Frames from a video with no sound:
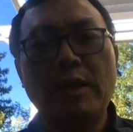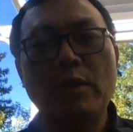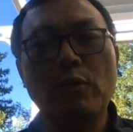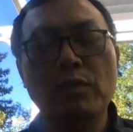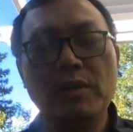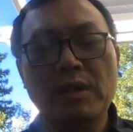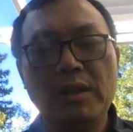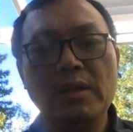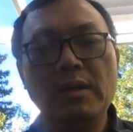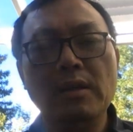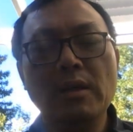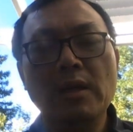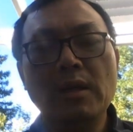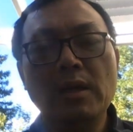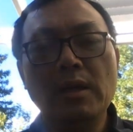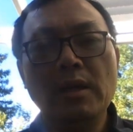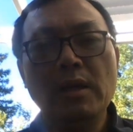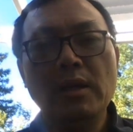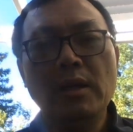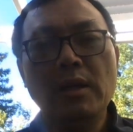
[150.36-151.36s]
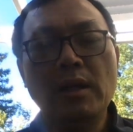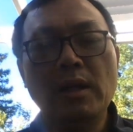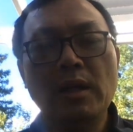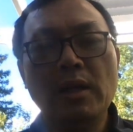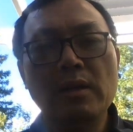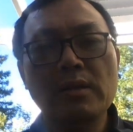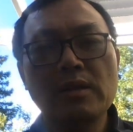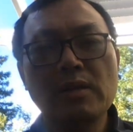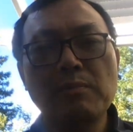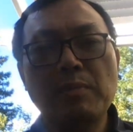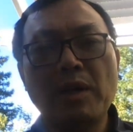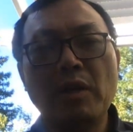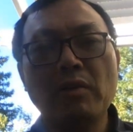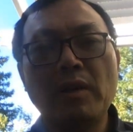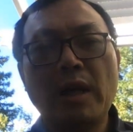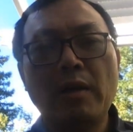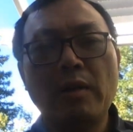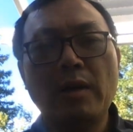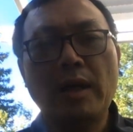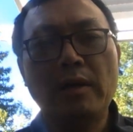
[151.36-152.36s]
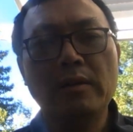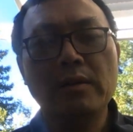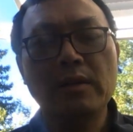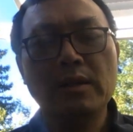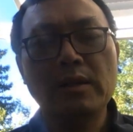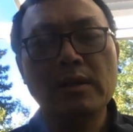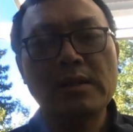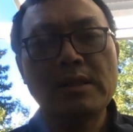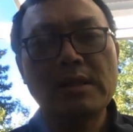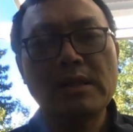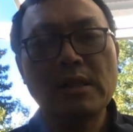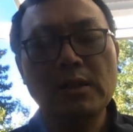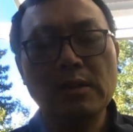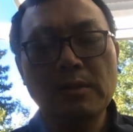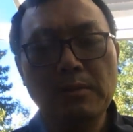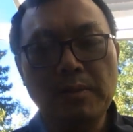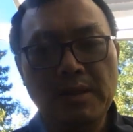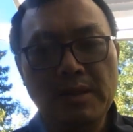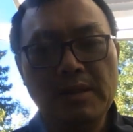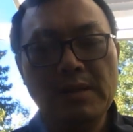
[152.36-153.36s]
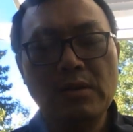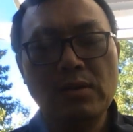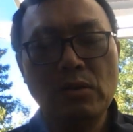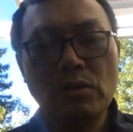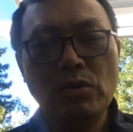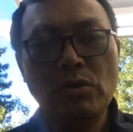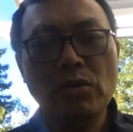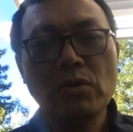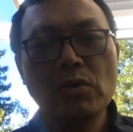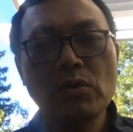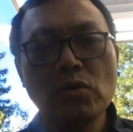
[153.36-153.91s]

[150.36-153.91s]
I already spell out on the syllabus here.